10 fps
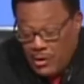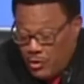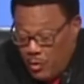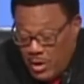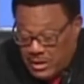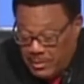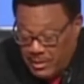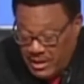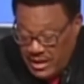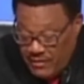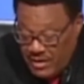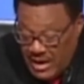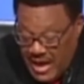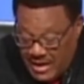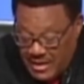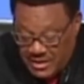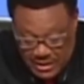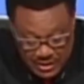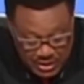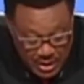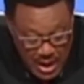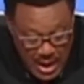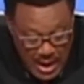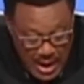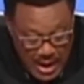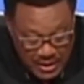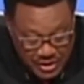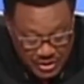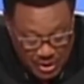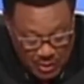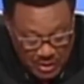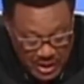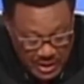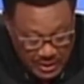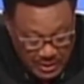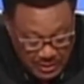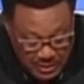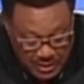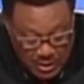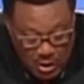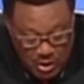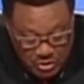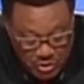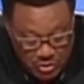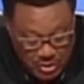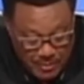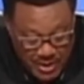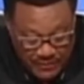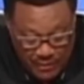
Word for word: don't know what to believe in that instance. Uh, she certainly didn't cause you to commit